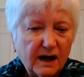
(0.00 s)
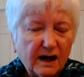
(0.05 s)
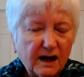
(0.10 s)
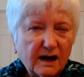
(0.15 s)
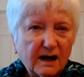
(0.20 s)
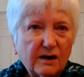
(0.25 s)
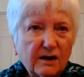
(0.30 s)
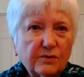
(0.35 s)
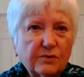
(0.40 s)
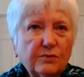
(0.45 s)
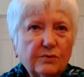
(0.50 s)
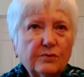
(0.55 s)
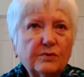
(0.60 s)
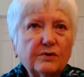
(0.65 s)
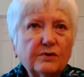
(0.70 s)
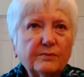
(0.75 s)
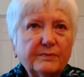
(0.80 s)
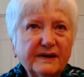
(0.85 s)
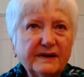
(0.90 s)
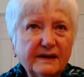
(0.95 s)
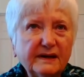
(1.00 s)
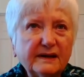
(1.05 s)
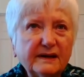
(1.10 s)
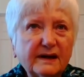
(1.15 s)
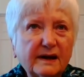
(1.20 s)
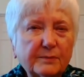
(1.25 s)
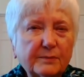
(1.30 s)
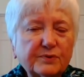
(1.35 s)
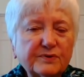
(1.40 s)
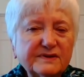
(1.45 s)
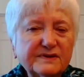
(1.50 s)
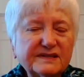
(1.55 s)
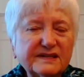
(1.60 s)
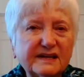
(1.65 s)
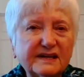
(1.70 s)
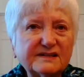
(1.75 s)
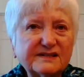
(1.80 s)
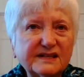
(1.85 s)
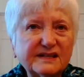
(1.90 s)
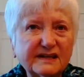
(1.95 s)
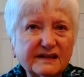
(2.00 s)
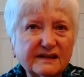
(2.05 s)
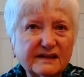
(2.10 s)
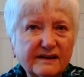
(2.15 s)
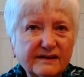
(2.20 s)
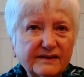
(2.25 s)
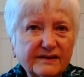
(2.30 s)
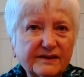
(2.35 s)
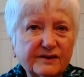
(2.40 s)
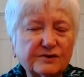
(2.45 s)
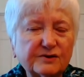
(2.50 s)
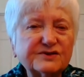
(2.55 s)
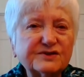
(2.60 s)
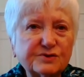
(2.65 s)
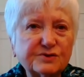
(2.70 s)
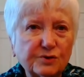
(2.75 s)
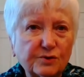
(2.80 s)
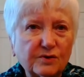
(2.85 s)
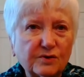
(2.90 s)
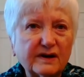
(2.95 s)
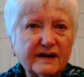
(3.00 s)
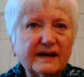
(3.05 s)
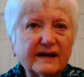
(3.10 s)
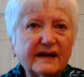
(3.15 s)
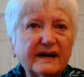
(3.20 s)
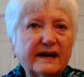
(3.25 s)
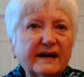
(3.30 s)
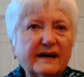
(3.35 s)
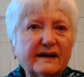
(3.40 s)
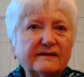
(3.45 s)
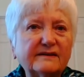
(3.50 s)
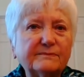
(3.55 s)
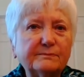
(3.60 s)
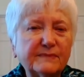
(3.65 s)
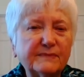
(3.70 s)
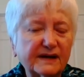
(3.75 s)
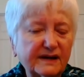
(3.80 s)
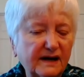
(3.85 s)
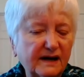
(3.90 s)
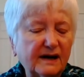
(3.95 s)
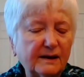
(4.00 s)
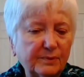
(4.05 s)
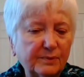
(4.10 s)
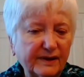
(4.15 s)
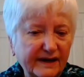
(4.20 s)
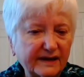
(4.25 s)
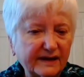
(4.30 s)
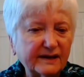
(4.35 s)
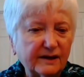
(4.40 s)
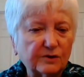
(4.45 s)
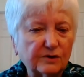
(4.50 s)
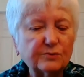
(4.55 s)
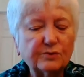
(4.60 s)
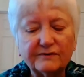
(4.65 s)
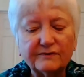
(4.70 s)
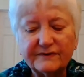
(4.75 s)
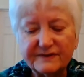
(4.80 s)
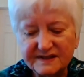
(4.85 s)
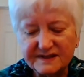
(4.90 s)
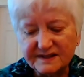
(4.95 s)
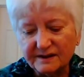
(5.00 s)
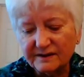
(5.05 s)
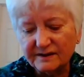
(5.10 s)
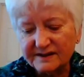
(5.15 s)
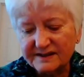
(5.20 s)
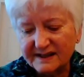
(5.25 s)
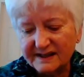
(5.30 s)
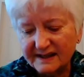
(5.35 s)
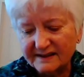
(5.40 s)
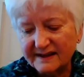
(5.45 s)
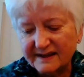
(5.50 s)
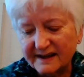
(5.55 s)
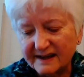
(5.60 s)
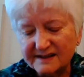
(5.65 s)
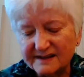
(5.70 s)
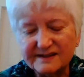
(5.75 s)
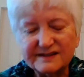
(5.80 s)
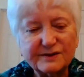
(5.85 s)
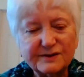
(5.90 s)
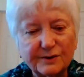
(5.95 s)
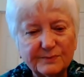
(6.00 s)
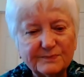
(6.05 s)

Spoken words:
who will be presenting their story, and Macaw Black Elk will facilitate that.